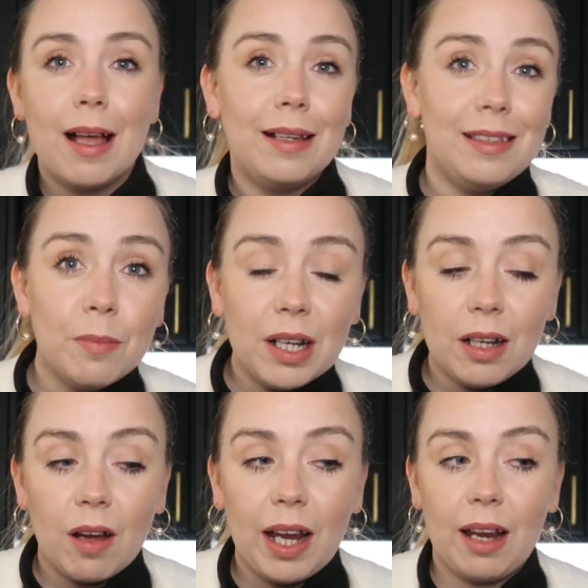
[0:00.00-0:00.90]
a similar
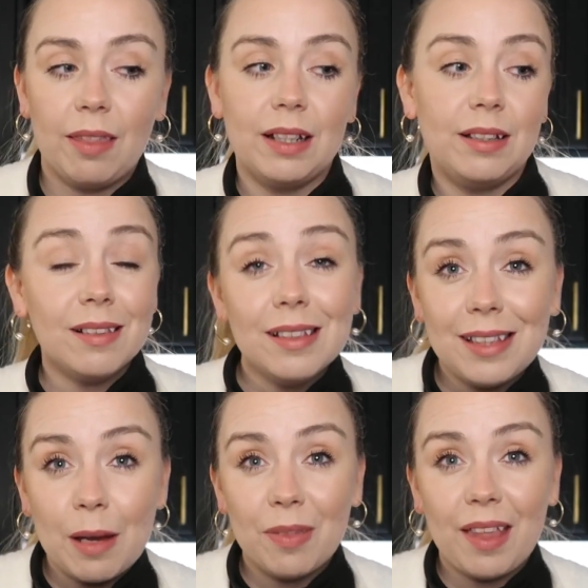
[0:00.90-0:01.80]
light that does the
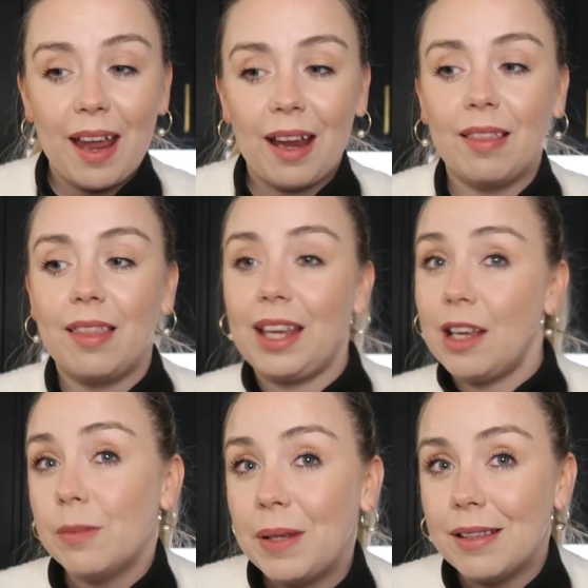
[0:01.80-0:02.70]
same thing, that
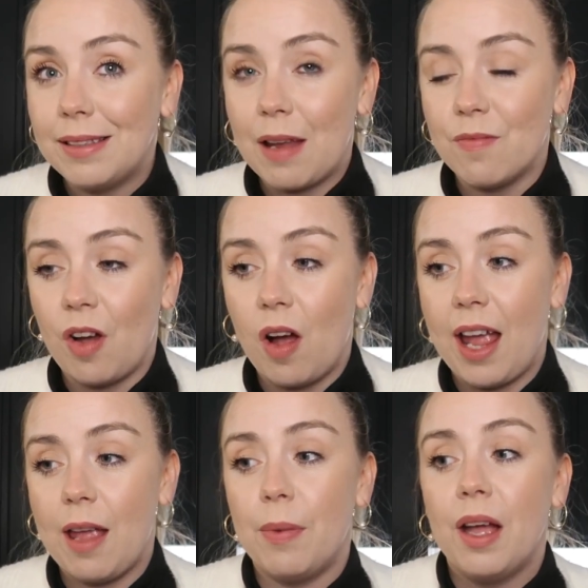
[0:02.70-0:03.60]
gives me the same
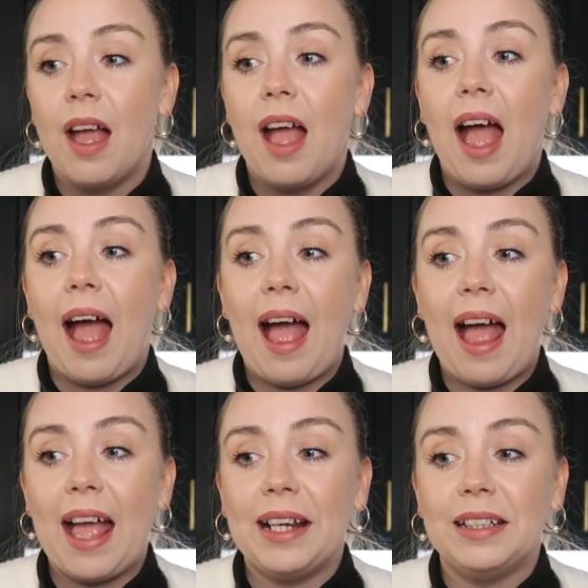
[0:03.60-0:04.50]
vibe,
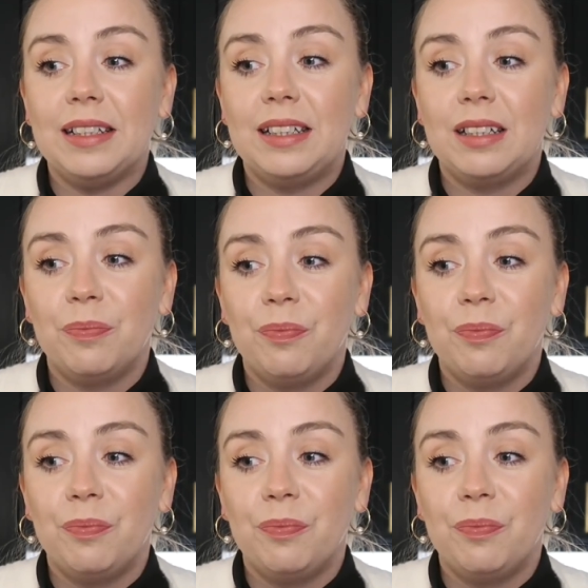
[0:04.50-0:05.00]
and